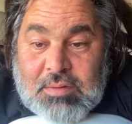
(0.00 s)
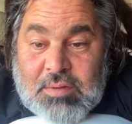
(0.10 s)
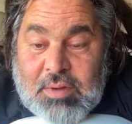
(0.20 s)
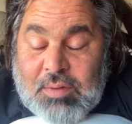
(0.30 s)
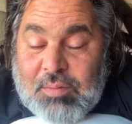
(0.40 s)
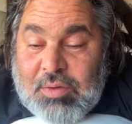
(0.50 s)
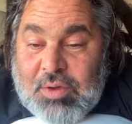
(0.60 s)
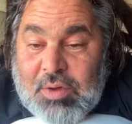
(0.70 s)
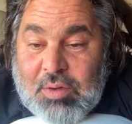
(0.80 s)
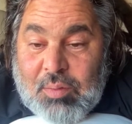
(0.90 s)
And,
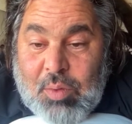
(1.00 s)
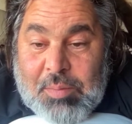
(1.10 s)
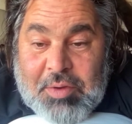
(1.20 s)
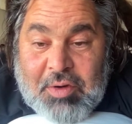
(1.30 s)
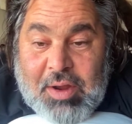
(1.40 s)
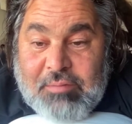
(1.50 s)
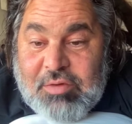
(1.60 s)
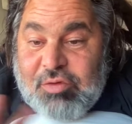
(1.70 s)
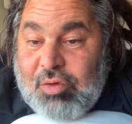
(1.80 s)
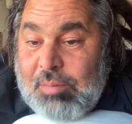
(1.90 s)
women are
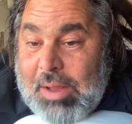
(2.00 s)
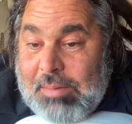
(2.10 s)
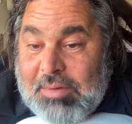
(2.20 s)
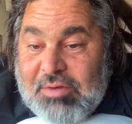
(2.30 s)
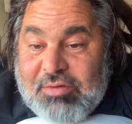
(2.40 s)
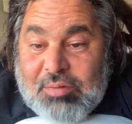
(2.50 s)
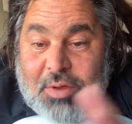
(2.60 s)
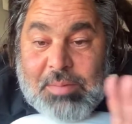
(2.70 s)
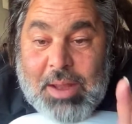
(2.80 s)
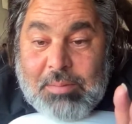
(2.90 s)
having 2 babies,
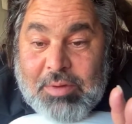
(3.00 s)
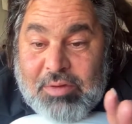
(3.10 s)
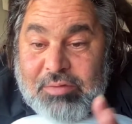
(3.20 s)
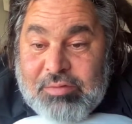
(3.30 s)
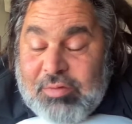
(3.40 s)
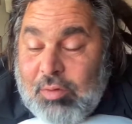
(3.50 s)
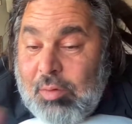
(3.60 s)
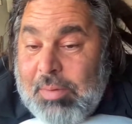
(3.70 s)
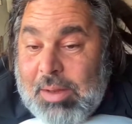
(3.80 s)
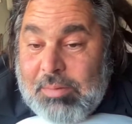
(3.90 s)
3 babies,
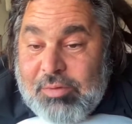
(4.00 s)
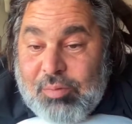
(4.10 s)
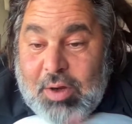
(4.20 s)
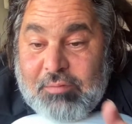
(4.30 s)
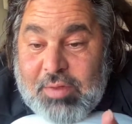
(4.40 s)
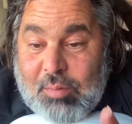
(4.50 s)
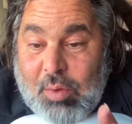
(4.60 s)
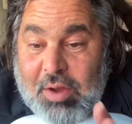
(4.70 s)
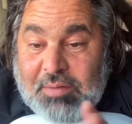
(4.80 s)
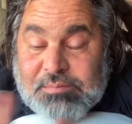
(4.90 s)
0 babies, whatever they
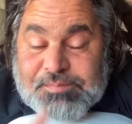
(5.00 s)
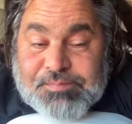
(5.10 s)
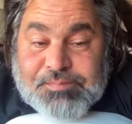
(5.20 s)
want.